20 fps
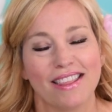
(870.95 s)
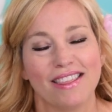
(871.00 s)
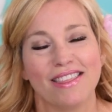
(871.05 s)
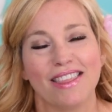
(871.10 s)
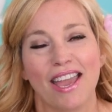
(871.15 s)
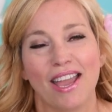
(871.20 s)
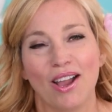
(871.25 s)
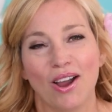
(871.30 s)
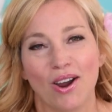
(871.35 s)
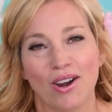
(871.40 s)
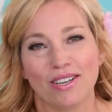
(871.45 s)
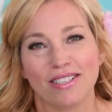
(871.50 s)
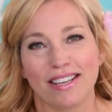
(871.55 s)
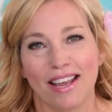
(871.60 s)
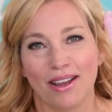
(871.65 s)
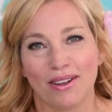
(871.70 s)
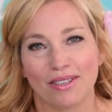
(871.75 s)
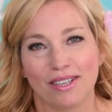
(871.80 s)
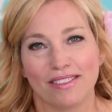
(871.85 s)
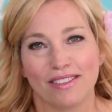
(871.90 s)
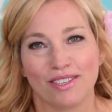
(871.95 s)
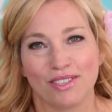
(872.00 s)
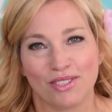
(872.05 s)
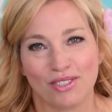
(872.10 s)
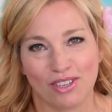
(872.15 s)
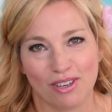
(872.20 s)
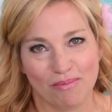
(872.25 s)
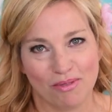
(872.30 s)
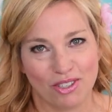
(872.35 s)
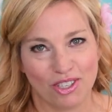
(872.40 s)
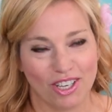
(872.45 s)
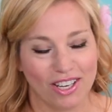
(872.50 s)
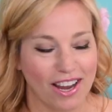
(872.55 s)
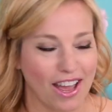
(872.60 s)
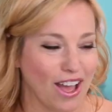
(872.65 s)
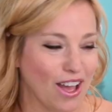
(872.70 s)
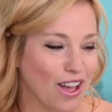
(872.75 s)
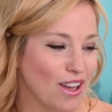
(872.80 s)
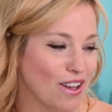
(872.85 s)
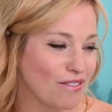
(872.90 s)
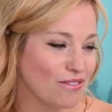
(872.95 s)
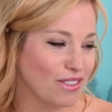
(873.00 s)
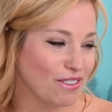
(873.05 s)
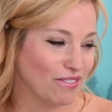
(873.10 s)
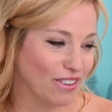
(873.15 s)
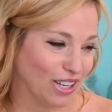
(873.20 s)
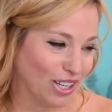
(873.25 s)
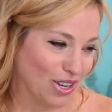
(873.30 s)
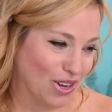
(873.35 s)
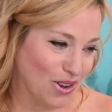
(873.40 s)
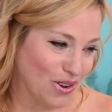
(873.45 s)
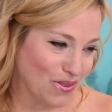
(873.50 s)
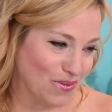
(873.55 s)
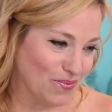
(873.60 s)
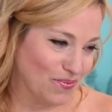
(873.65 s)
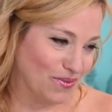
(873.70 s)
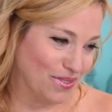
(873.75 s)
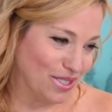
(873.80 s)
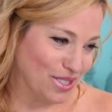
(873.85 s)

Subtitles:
they are down in the description of the video.